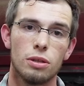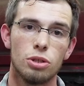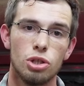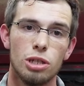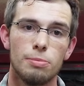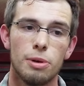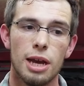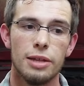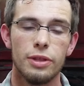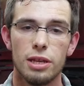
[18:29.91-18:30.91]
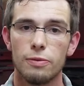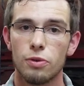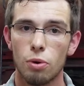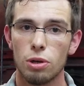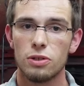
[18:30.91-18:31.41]
Jeep. And then, of
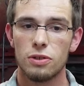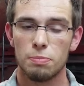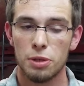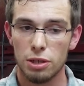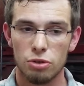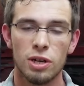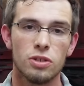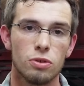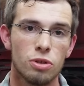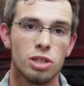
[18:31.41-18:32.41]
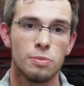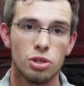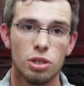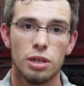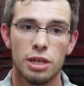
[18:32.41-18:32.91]
course, being a Chrysler
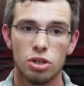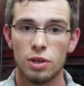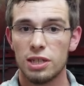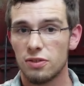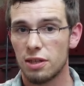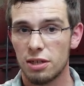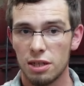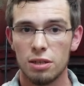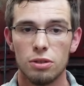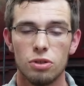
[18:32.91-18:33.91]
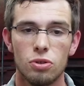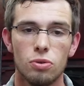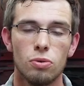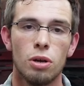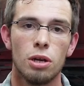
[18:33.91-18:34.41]
transmission, it translated
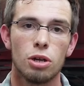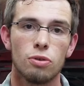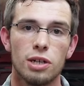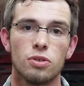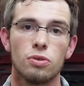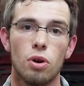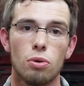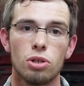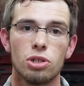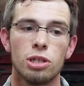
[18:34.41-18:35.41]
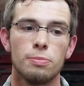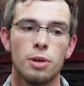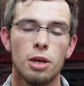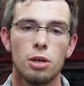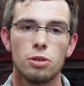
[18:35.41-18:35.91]
into Chrysler ownership.